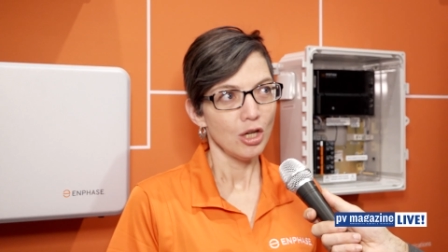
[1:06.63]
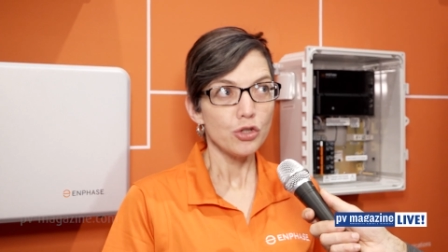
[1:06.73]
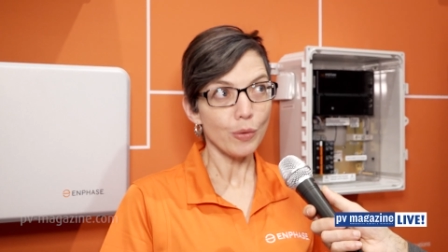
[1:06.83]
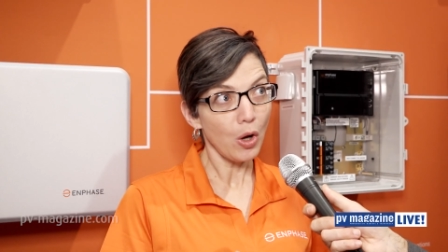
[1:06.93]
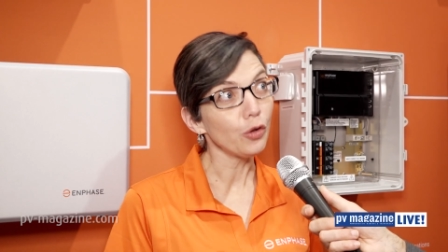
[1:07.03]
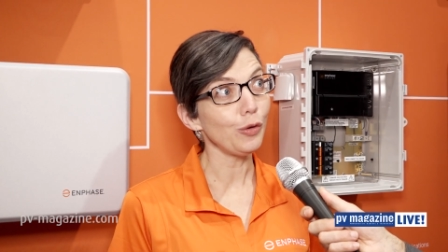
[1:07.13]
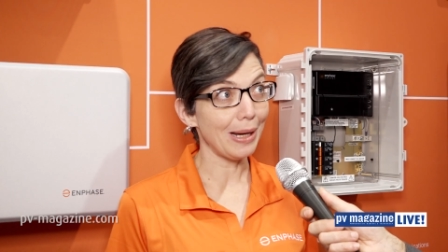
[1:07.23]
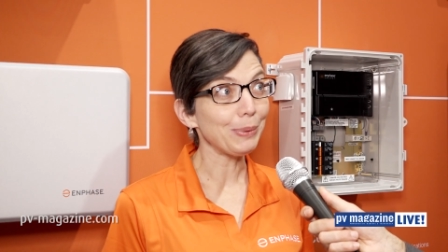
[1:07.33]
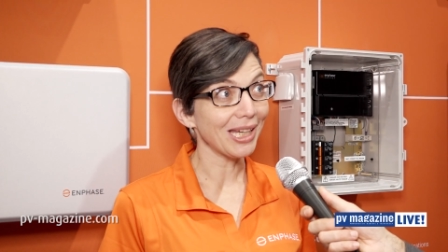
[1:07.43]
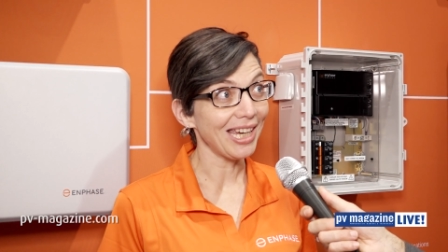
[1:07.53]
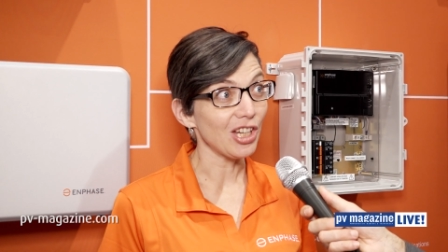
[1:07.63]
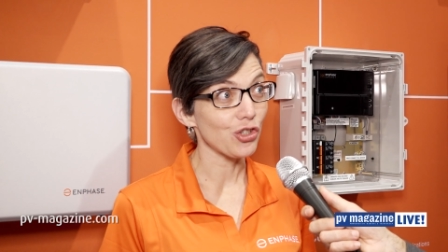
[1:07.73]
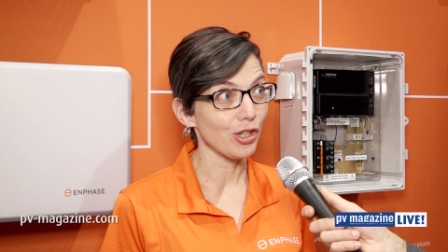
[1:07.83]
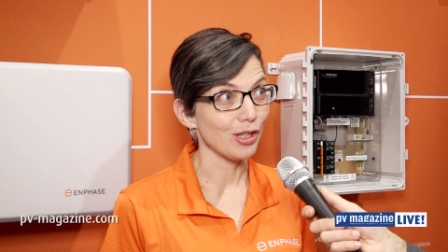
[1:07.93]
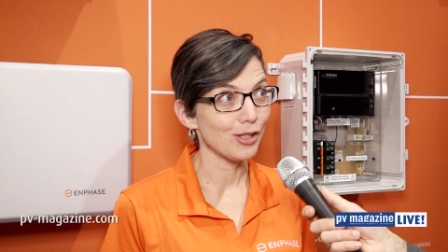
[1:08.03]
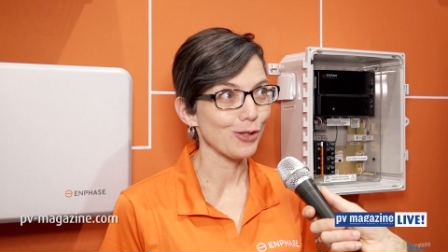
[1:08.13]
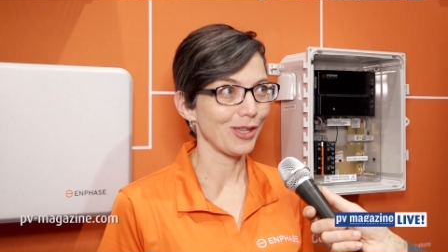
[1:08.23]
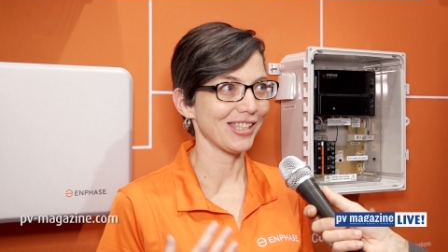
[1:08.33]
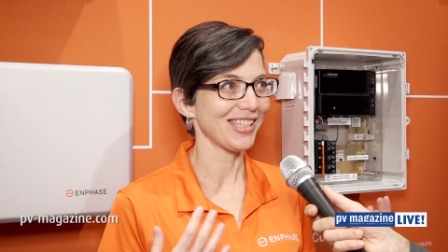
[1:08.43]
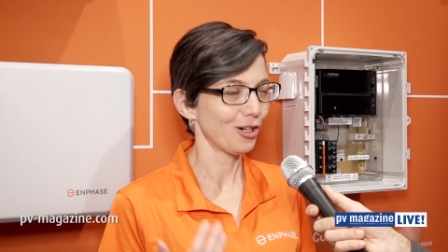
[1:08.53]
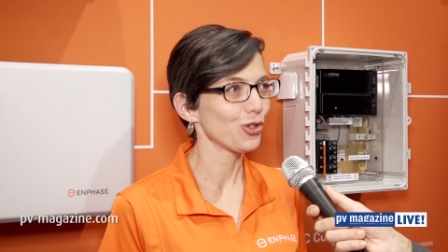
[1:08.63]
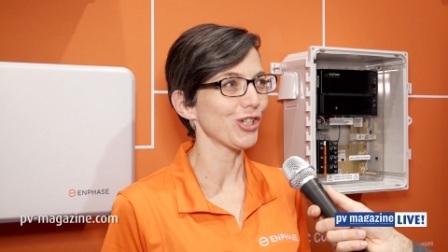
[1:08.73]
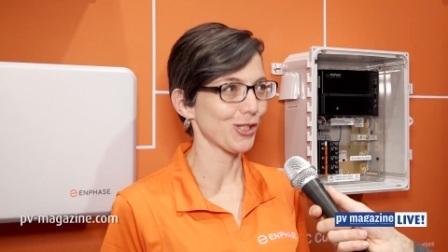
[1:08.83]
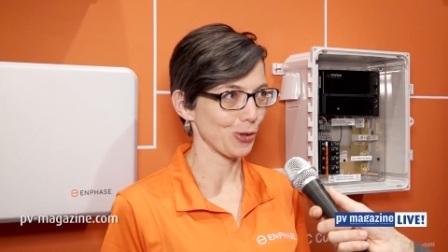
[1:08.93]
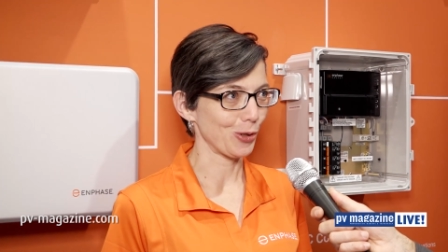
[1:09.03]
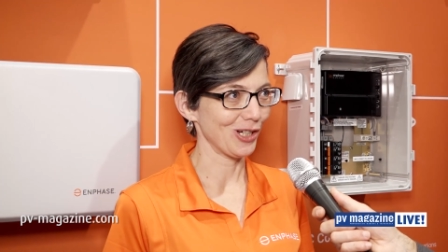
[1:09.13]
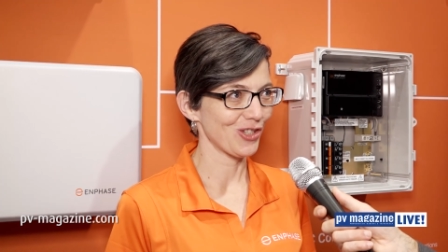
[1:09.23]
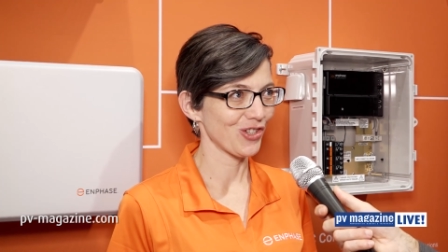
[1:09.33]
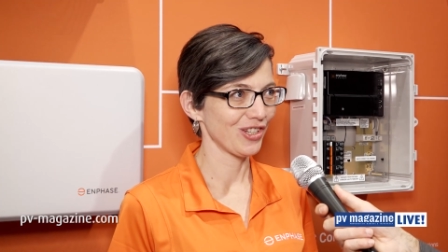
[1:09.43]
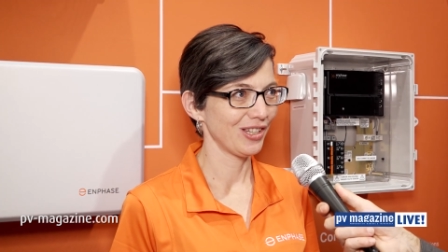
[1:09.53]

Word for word: to a whole new application, so that's energy storage.